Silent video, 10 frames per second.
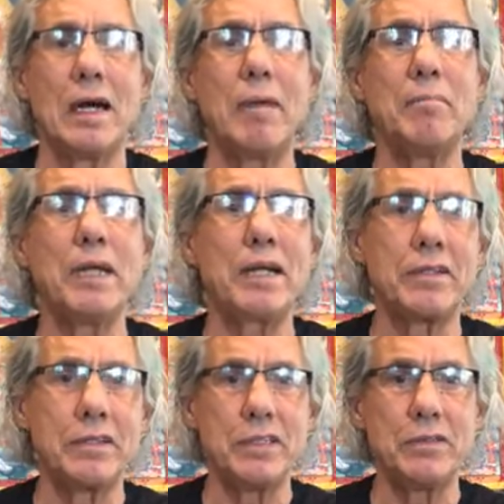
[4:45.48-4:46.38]
I'm bigger
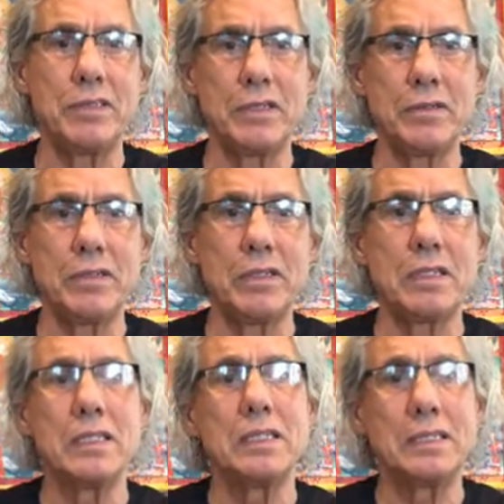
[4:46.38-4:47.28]
than you, dude.
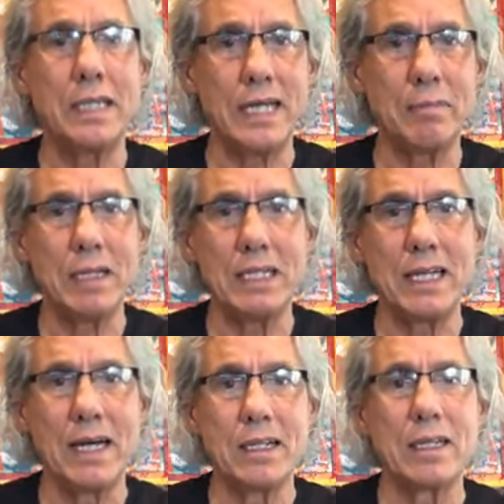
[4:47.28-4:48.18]
Take me,
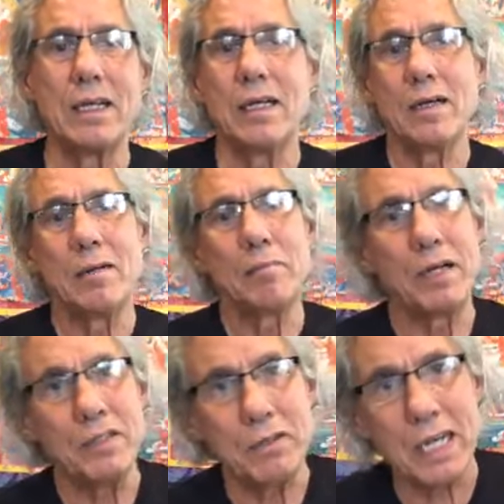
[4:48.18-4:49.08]
death,
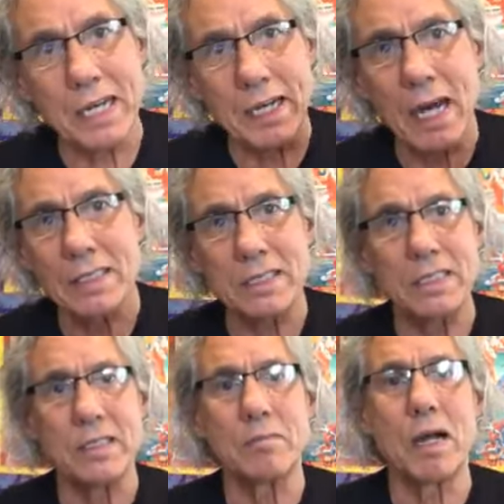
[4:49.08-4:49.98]
but you cannot
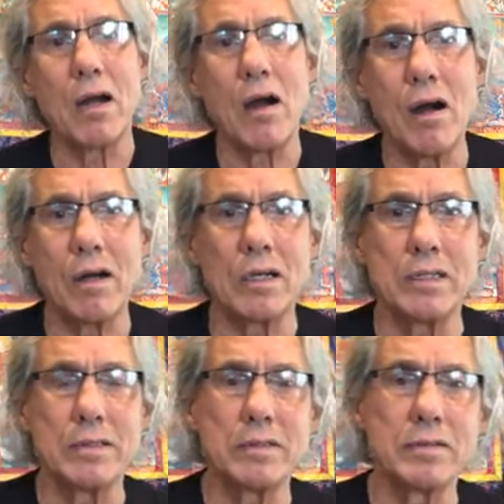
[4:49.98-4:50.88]
steal my heart.